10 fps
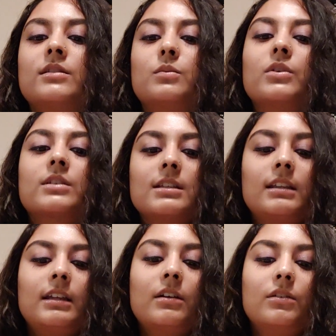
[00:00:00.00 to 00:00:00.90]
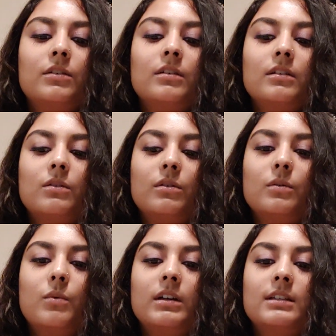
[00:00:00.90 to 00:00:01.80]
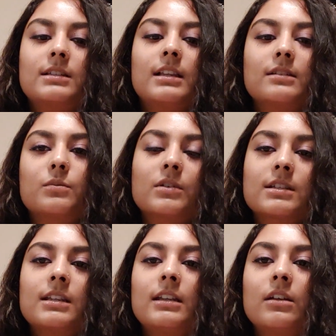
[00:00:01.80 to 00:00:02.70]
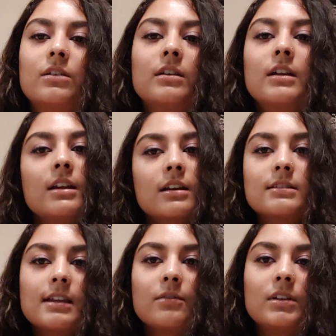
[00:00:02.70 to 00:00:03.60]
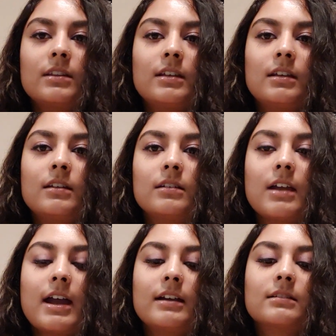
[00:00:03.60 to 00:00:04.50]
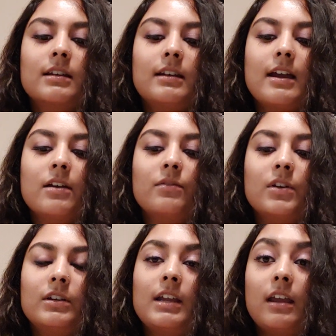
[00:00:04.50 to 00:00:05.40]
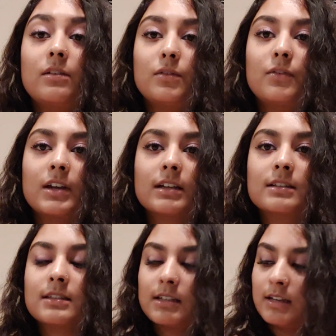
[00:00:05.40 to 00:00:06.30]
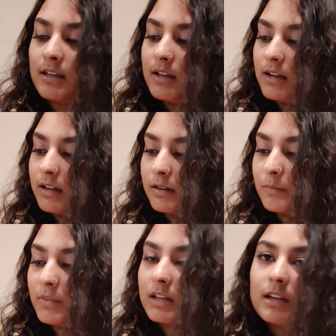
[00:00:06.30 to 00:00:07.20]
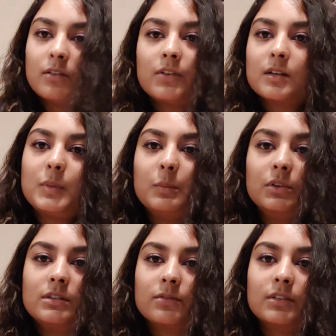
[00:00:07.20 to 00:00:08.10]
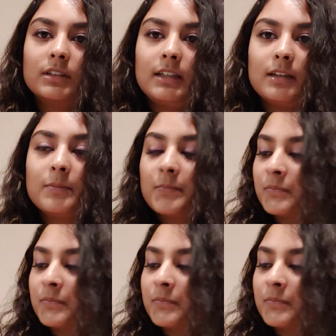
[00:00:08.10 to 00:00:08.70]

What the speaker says: is worse than the other or one is less worse than the other, because everything can have very negative effects and can affect people differently.